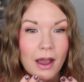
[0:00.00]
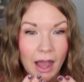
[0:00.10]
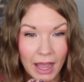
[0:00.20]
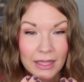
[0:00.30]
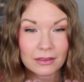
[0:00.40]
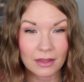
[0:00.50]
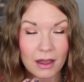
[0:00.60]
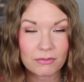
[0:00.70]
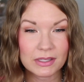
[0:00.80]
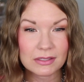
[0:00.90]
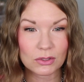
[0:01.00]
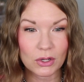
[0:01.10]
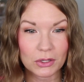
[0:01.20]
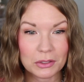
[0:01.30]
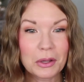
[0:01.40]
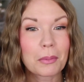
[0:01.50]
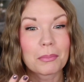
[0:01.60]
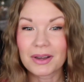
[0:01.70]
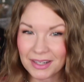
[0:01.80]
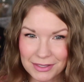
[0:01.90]
I love this look
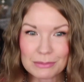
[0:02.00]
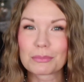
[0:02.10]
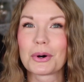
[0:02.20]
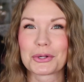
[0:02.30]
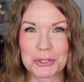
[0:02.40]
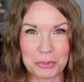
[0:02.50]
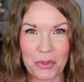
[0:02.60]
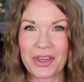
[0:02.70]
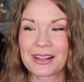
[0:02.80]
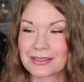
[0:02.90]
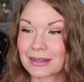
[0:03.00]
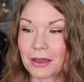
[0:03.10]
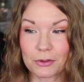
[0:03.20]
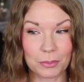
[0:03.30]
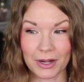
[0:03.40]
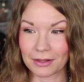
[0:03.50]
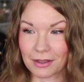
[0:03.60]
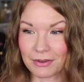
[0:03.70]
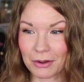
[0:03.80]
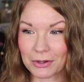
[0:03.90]
but it's multiple things together. But I
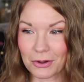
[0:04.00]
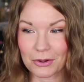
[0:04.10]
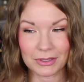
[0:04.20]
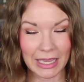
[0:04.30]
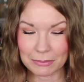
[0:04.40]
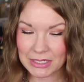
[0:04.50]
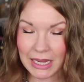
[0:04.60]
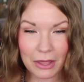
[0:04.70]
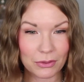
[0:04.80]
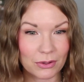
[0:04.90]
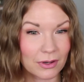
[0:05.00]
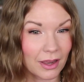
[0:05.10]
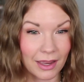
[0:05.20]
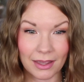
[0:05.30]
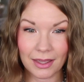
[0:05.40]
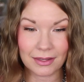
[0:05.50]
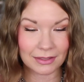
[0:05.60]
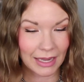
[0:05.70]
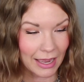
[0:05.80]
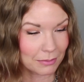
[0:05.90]
love how it all came together
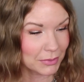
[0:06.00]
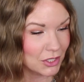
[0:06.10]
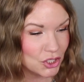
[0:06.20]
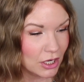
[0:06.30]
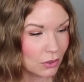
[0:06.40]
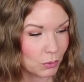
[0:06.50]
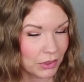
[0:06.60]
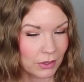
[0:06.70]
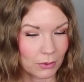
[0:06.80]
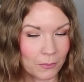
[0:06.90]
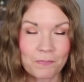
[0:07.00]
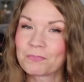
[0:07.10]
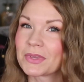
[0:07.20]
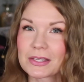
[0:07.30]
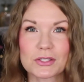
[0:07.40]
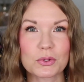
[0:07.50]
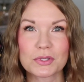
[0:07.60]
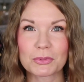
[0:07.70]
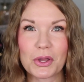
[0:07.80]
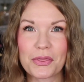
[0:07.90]
and yeah, I'm gonna share it with you. So
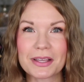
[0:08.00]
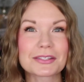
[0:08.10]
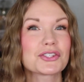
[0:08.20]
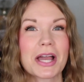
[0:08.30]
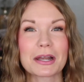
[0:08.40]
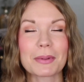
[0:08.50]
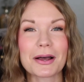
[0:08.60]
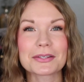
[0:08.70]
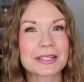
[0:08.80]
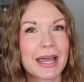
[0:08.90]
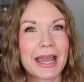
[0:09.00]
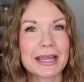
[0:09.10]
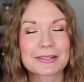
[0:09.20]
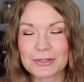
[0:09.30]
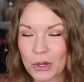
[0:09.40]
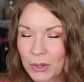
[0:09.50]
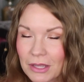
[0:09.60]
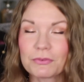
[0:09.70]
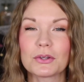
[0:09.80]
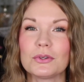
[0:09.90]
some good things to chat about today. So
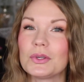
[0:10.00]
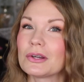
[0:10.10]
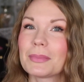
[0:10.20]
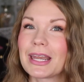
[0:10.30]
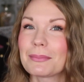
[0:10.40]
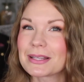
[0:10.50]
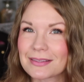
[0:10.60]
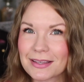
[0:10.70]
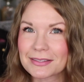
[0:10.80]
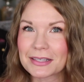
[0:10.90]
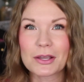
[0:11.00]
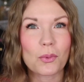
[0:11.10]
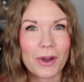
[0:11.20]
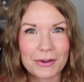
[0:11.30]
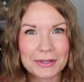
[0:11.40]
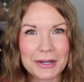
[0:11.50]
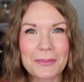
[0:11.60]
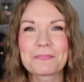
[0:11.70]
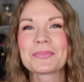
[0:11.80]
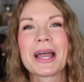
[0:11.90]
if you're new here, my name is Leslie.
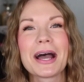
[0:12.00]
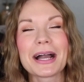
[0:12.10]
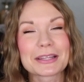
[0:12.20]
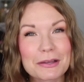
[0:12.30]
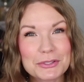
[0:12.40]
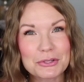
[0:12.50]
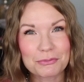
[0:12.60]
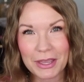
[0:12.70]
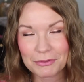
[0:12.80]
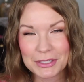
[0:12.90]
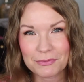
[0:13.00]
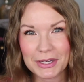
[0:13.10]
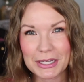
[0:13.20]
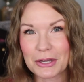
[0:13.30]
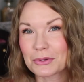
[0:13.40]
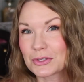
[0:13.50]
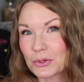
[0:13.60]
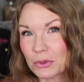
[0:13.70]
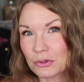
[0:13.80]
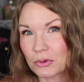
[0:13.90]
Welcome. I love to do favorites videos,
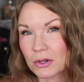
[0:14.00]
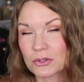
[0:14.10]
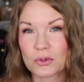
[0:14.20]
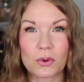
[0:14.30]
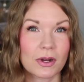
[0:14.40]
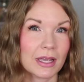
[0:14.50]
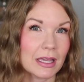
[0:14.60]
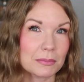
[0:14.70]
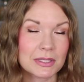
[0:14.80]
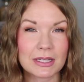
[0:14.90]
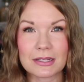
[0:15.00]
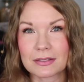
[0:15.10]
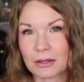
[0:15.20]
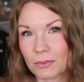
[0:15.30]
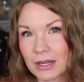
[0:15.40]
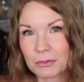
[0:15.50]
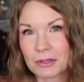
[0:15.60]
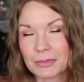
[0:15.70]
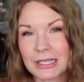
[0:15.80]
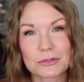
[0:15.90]
new at the drugstore, empties, get ready
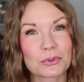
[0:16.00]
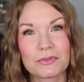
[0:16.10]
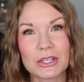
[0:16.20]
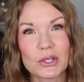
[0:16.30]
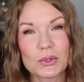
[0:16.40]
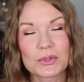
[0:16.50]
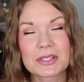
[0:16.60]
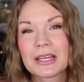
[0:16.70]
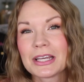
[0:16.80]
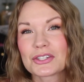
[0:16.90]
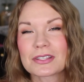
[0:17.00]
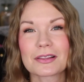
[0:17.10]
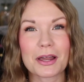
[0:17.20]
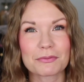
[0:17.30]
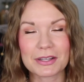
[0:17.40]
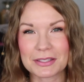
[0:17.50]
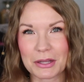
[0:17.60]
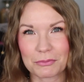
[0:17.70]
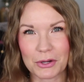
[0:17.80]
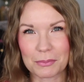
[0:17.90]
with me's, reviews, just a lot of fun
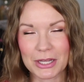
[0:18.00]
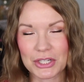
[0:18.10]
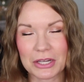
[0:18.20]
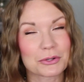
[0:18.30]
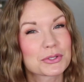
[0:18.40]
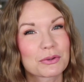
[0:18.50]
stuff here on my channel.